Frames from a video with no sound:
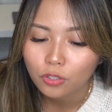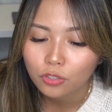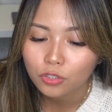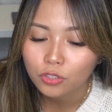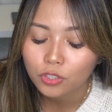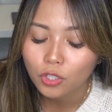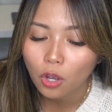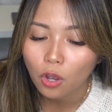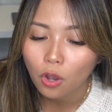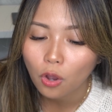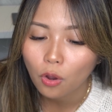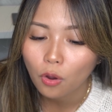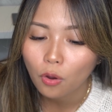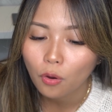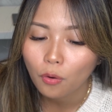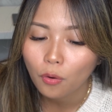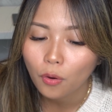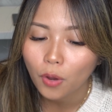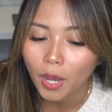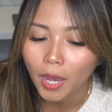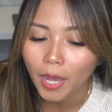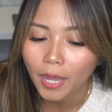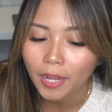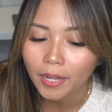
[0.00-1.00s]

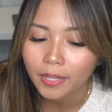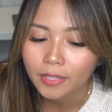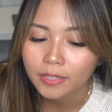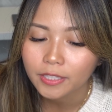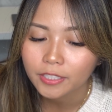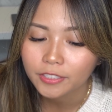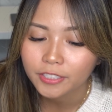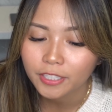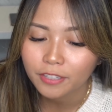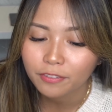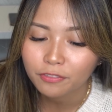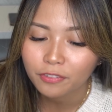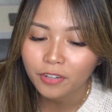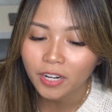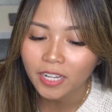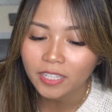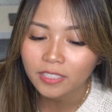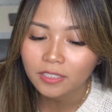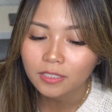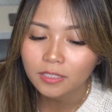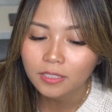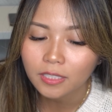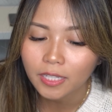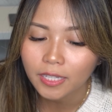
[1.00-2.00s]
So the
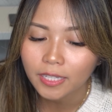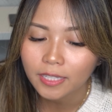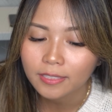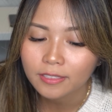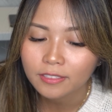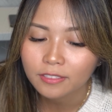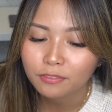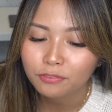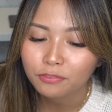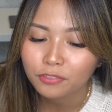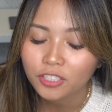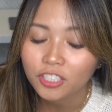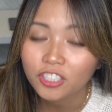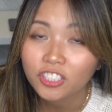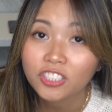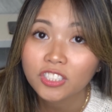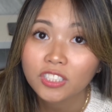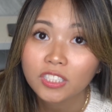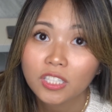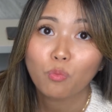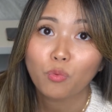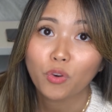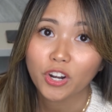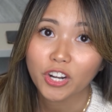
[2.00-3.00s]
difference is the
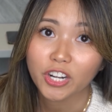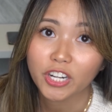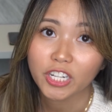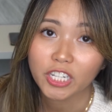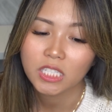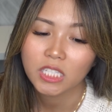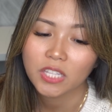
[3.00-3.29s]
first word.